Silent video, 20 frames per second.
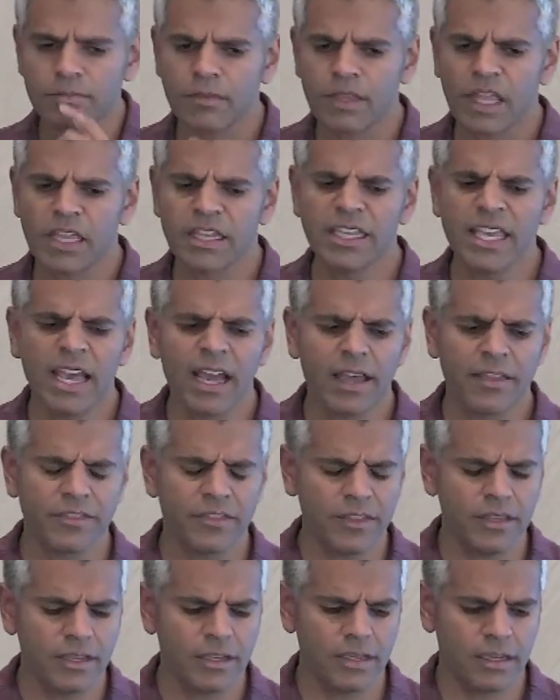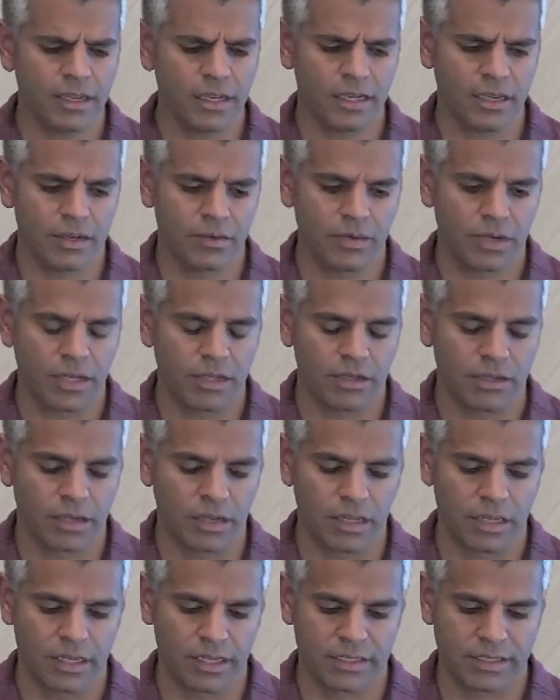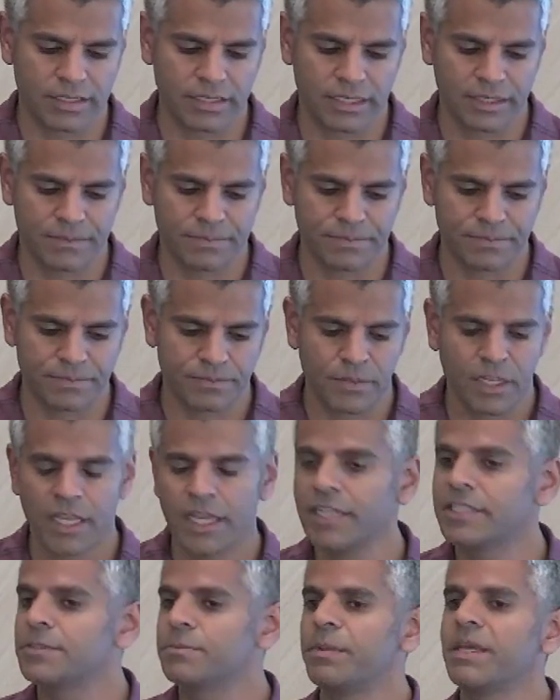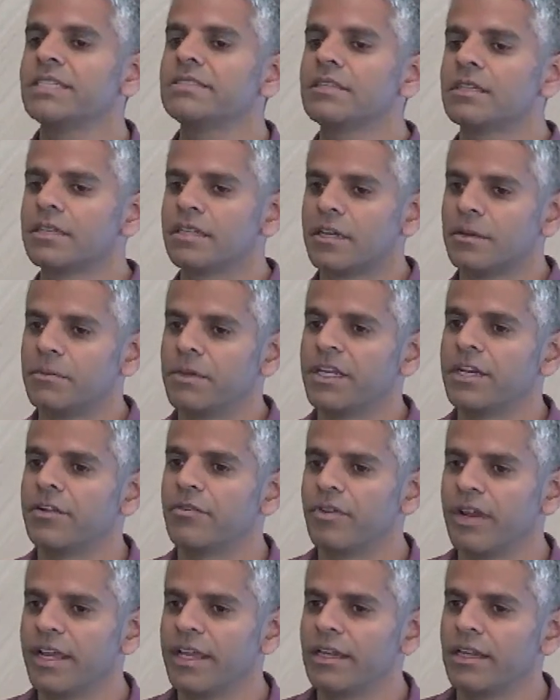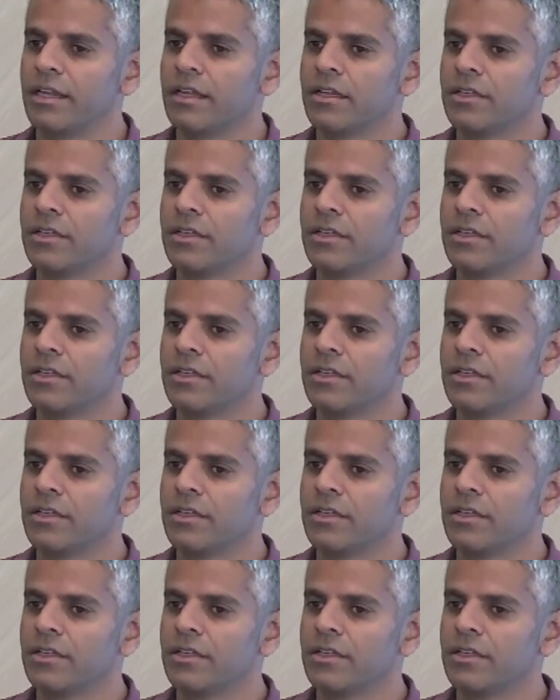yeah, I think uh, what do you call it? Um, it's based on committed rate.